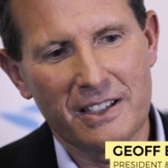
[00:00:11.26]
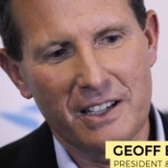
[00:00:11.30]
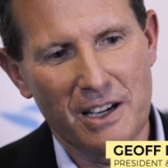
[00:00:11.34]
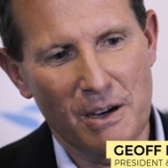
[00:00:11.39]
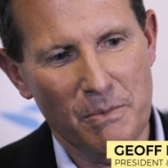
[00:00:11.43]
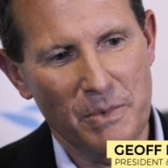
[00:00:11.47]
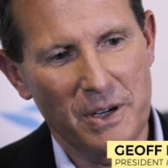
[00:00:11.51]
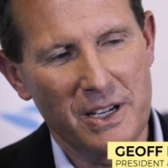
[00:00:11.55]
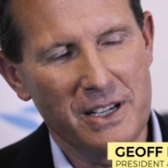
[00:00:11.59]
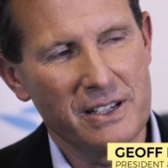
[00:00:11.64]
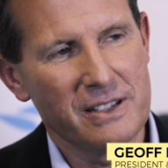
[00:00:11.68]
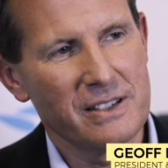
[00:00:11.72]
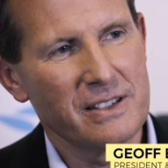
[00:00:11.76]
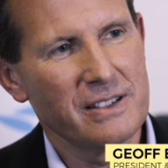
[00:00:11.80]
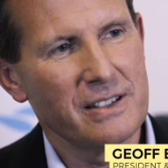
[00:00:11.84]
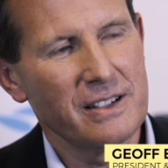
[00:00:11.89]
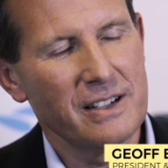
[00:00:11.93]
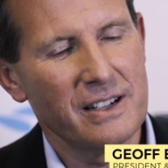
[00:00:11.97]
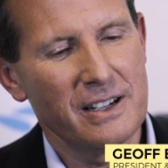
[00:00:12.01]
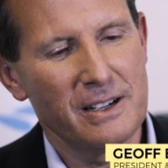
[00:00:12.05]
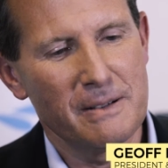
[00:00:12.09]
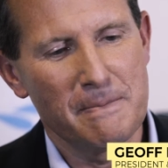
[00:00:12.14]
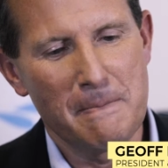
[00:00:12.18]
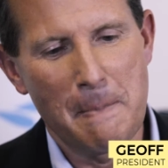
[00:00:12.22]
companies,
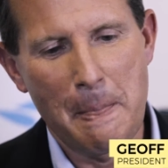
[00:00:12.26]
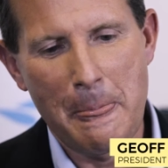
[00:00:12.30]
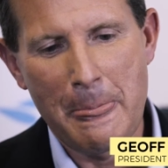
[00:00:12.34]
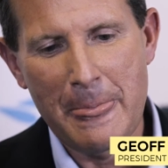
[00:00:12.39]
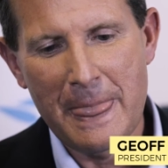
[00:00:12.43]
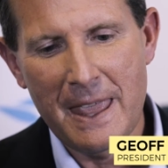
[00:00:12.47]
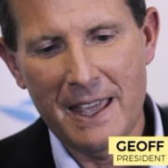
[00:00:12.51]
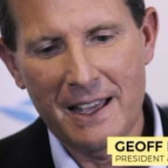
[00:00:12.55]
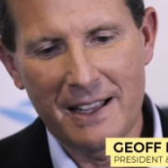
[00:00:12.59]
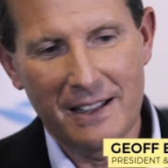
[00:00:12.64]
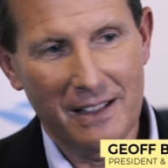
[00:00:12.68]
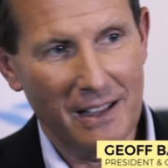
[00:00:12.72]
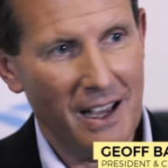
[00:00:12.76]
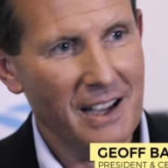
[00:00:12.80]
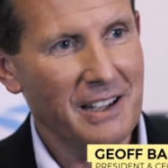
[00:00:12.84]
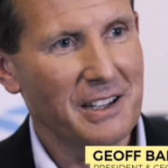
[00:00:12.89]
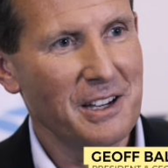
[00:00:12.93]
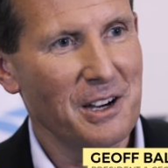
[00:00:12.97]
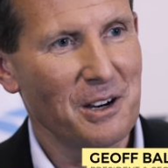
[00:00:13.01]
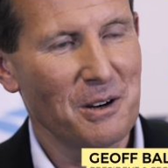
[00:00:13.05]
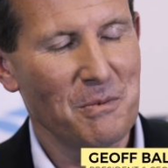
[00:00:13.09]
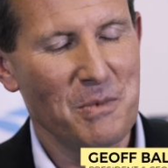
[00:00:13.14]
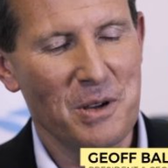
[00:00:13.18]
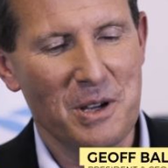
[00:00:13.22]
like
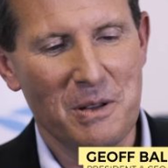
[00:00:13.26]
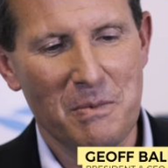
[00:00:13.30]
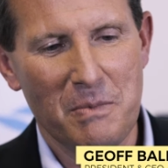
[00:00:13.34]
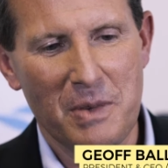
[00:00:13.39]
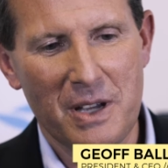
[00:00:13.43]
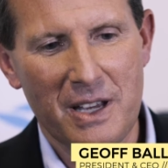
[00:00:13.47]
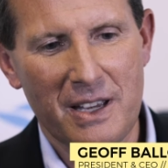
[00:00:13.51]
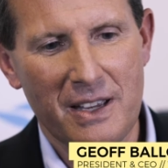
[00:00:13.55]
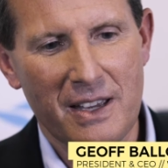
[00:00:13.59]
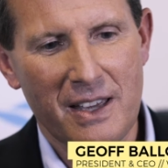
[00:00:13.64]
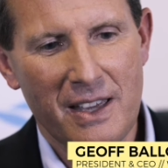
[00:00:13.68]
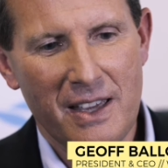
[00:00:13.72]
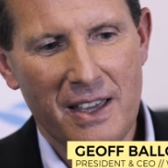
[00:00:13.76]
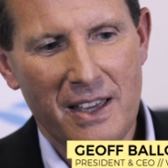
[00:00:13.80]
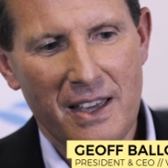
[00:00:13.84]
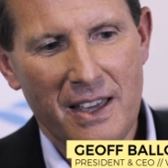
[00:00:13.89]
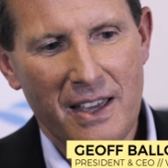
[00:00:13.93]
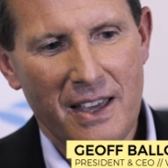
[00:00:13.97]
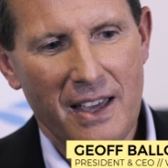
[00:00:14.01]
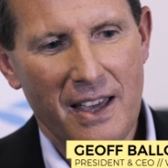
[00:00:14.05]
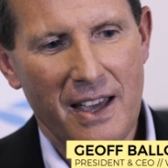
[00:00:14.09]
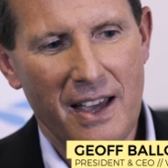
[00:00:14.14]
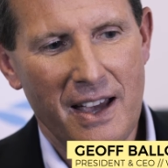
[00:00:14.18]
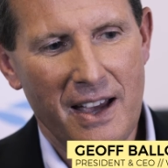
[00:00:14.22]
Airbnb,
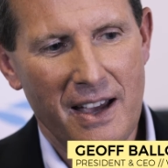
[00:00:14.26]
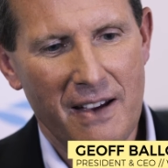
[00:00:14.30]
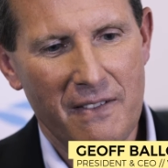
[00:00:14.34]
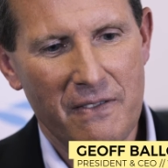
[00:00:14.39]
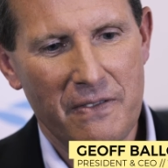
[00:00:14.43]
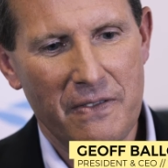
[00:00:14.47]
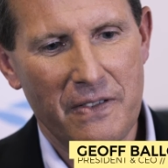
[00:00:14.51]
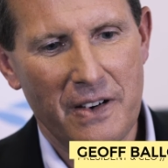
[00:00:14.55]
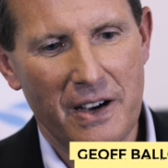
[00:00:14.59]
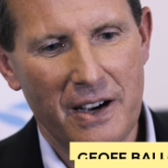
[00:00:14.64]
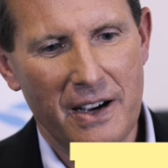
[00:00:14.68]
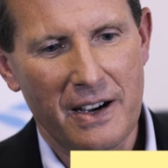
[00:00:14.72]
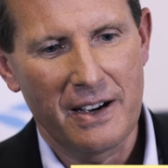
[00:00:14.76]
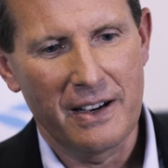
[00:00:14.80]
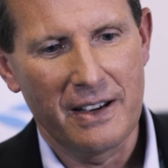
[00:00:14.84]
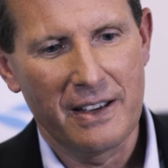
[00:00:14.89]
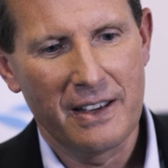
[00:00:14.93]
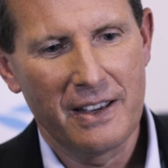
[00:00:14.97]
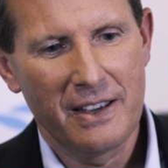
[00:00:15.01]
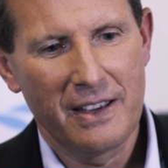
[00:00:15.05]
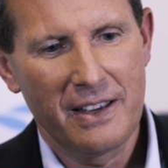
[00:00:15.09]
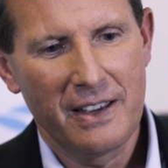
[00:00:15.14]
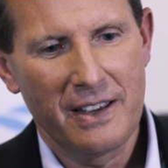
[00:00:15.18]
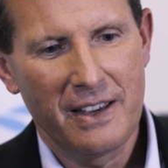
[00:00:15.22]
have
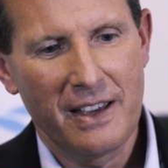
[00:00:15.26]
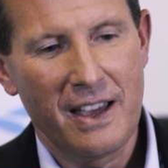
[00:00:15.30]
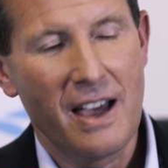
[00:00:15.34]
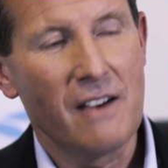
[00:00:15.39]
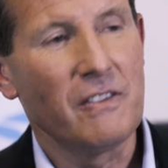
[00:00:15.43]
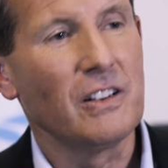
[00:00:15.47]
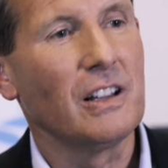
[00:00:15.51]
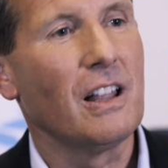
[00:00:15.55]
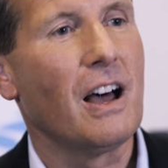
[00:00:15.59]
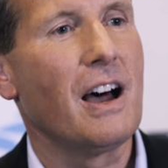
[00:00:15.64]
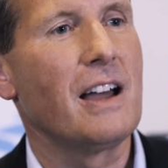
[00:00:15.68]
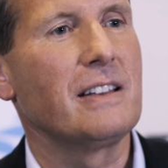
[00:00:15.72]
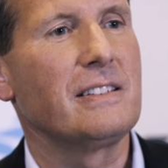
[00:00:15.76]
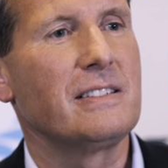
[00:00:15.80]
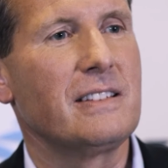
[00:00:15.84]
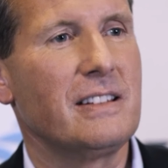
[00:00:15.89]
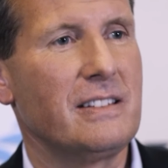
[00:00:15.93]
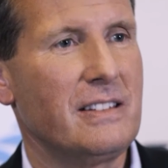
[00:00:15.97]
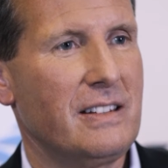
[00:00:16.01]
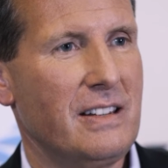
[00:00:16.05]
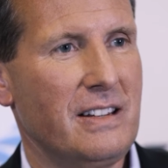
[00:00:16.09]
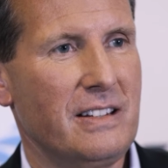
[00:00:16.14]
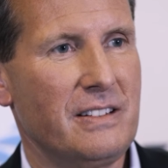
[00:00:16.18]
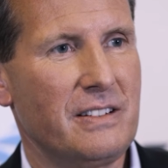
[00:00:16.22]
a lot
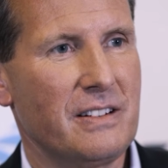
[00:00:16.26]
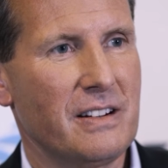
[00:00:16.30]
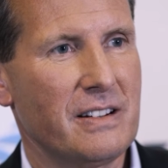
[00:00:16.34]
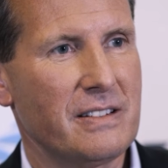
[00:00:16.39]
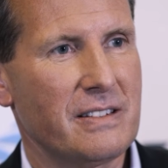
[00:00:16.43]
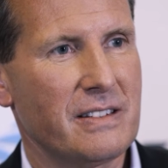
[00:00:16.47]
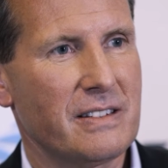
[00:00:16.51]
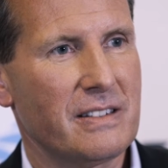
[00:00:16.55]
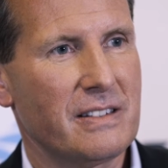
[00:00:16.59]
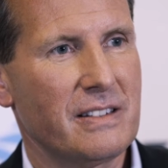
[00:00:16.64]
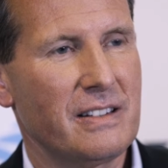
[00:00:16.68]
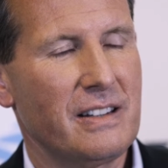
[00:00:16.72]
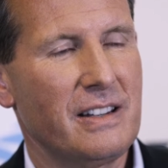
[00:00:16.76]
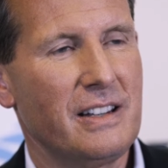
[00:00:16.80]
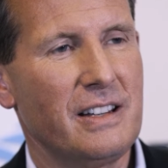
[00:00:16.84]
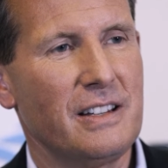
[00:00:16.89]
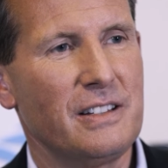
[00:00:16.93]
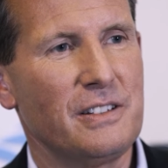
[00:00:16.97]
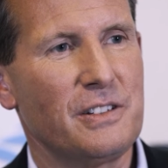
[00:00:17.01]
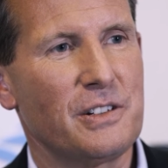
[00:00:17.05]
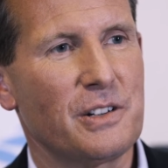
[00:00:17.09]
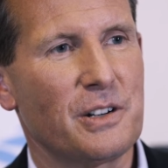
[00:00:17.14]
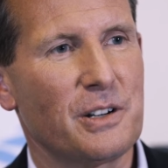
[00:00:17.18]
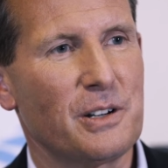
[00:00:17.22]
to teach us
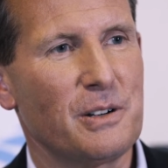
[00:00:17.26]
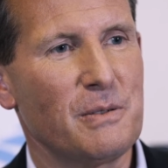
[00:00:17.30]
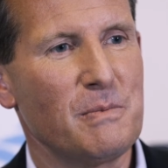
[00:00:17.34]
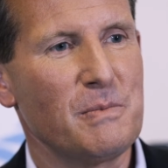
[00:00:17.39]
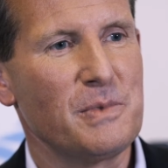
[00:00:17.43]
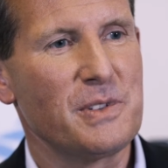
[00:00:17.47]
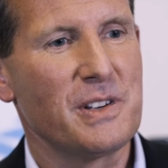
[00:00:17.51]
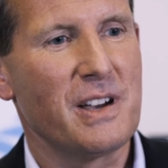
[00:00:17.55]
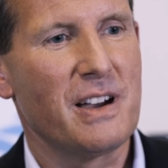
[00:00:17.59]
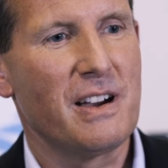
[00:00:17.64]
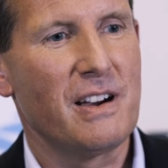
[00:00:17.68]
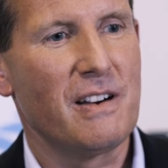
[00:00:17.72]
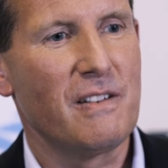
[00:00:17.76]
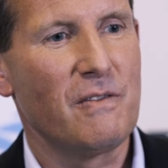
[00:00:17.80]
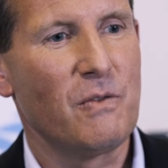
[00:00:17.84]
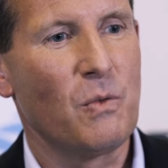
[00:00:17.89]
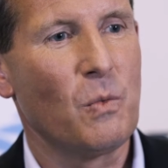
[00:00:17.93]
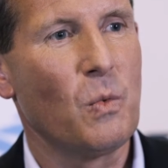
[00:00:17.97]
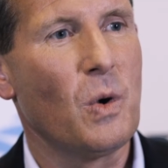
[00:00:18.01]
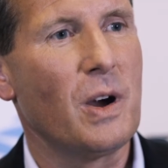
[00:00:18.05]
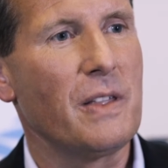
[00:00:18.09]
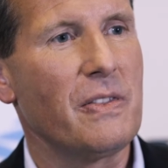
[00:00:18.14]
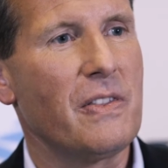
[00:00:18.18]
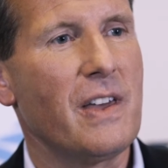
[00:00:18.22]
in terms of
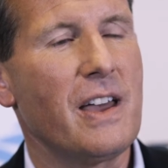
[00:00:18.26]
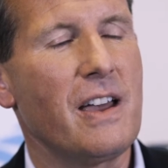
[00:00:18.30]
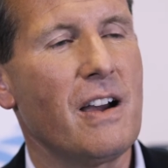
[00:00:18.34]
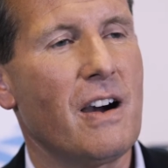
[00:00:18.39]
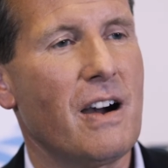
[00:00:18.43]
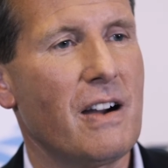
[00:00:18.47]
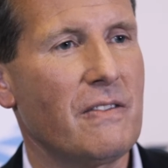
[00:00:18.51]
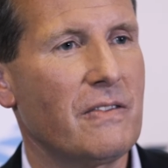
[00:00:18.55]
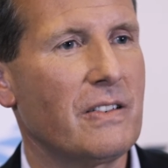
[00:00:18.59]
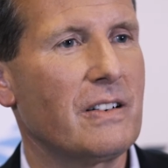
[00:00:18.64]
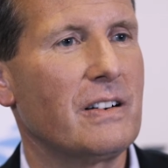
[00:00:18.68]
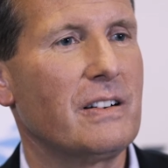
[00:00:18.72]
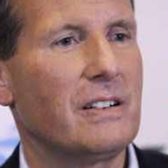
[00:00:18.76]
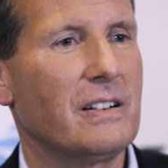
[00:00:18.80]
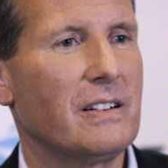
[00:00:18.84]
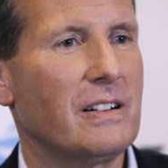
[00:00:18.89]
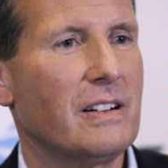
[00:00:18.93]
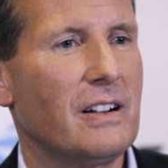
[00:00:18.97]
what they offer